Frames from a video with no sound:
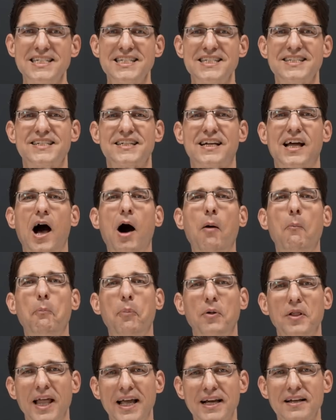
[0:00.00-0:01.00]
it is a
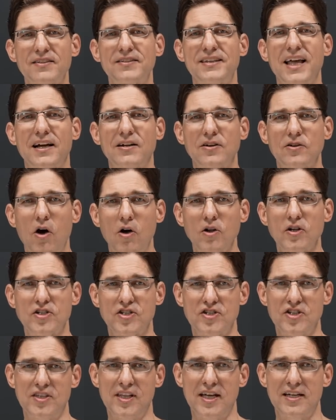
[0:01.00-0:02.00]
complex
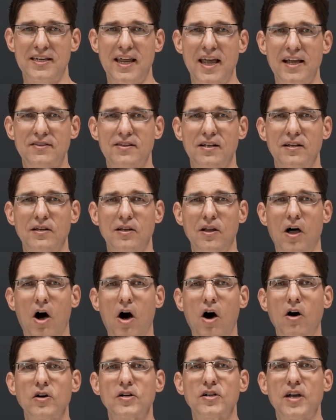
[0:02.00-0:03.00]
technology that takes a
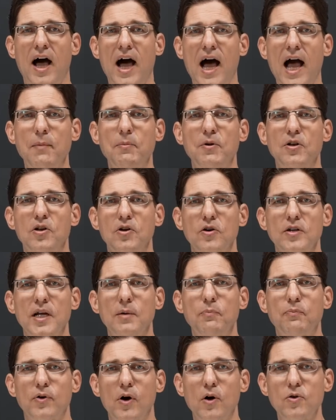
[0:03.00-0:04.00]
long time
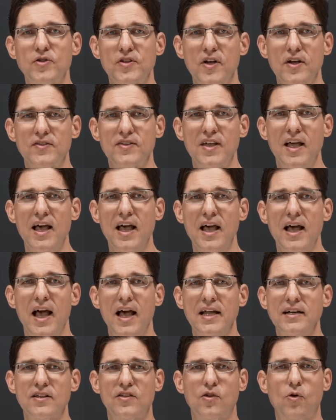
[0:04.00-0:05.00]
learning process,
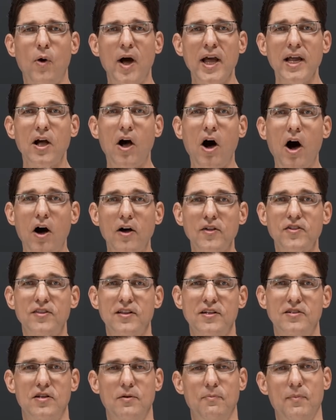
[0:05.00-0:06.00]
and it's quite
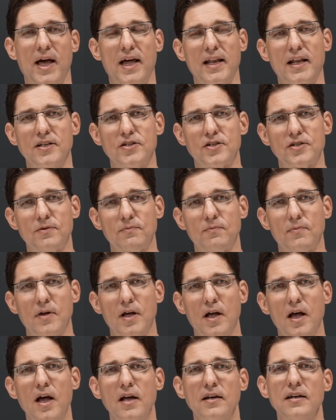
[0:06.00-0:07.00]
costly to manage.
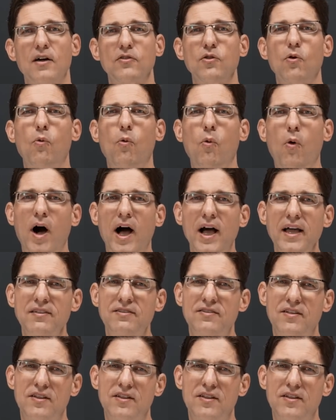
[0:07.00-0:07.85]
Now, the wise